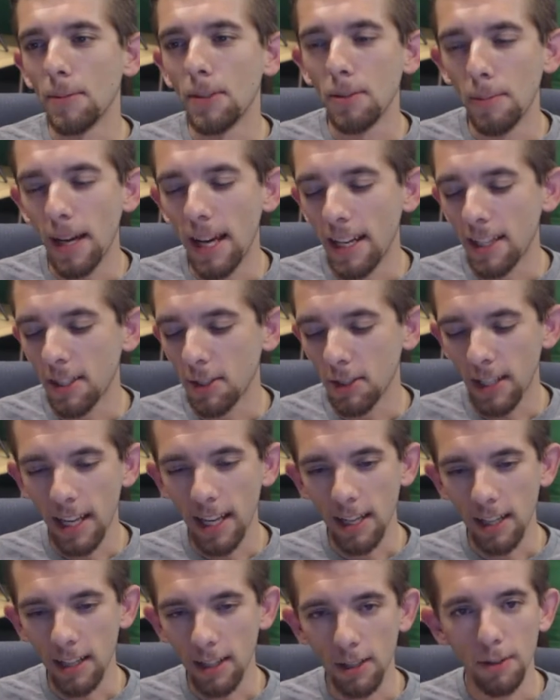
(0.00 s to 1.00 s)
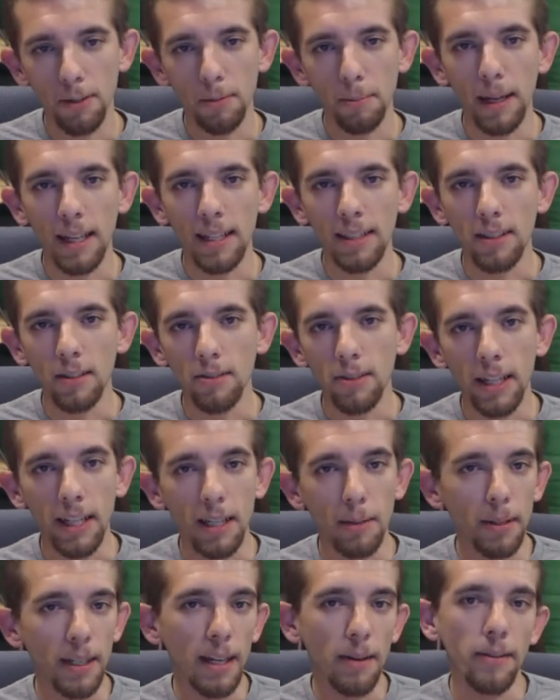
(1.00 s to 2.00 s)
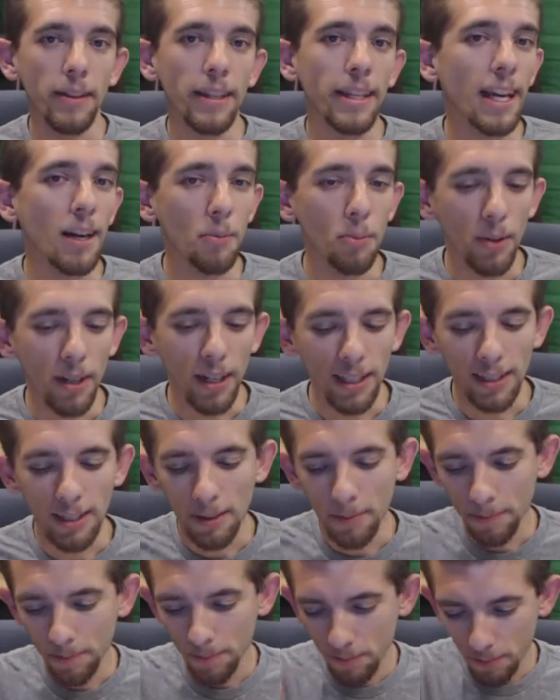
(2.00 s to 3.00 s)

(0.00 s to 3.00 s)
Too bad I just can't clone myself so I can play everything at once.